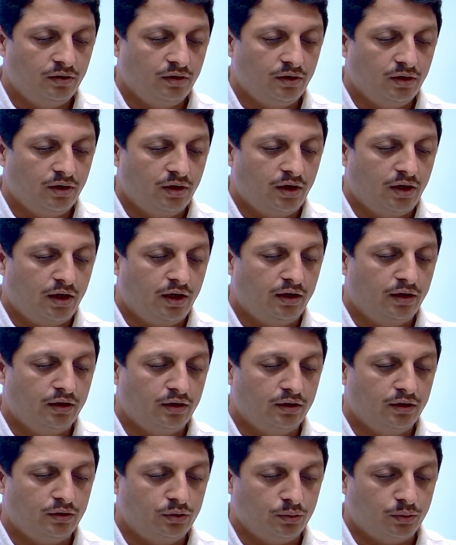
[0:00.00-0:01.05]
and
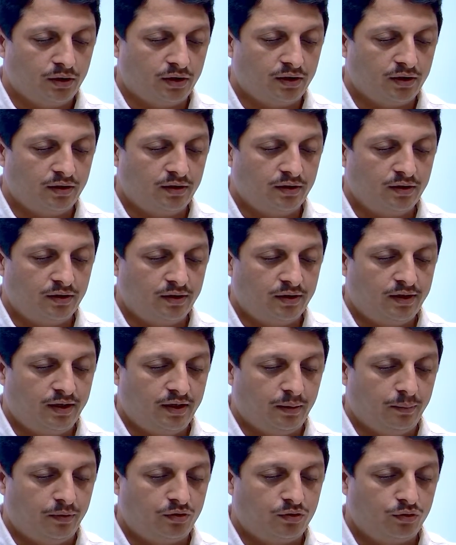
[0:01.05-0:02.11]
your
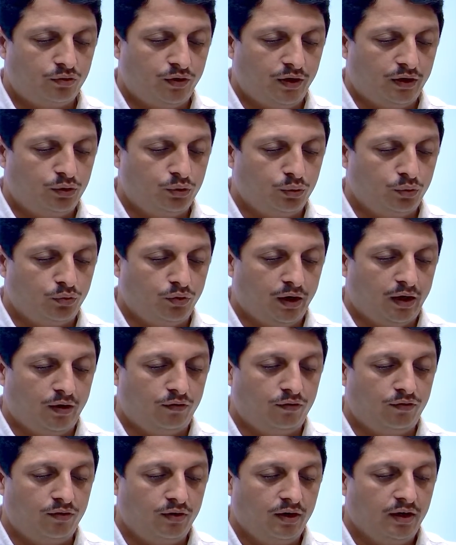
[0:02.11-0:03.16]
database where you have
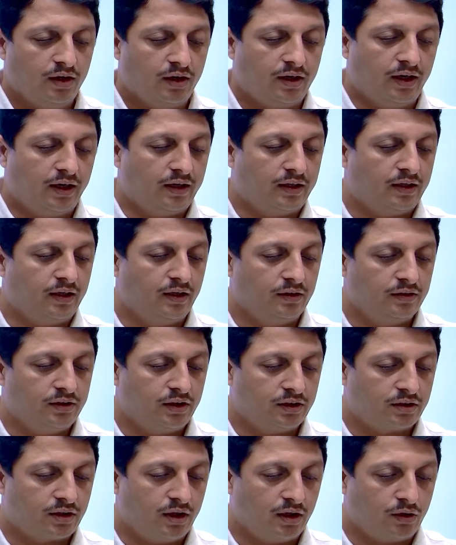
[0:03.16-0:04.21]
connected.
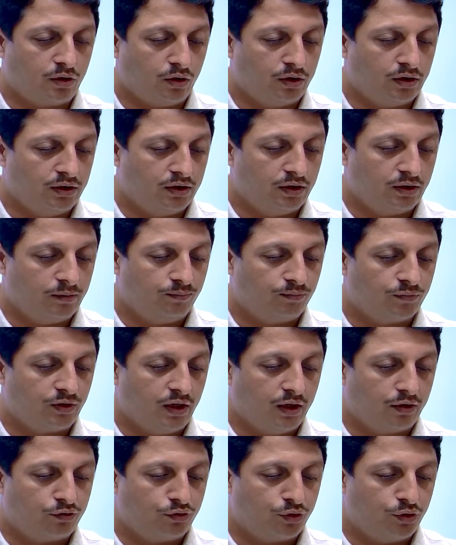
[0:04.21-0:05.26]
Just click on here
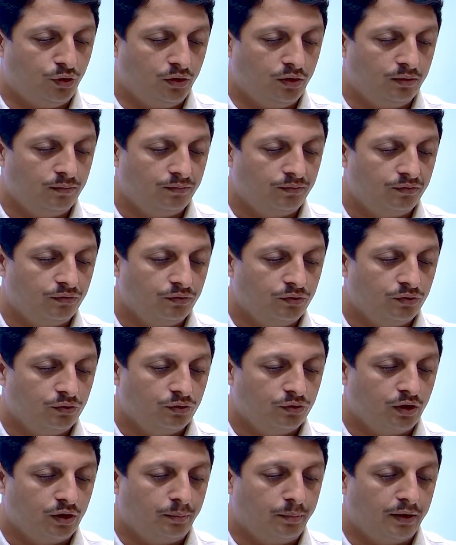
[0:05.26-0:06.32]
execute. So
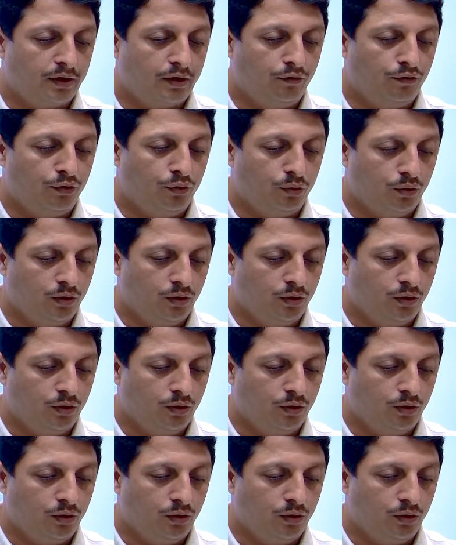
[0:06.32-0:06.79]
it may give you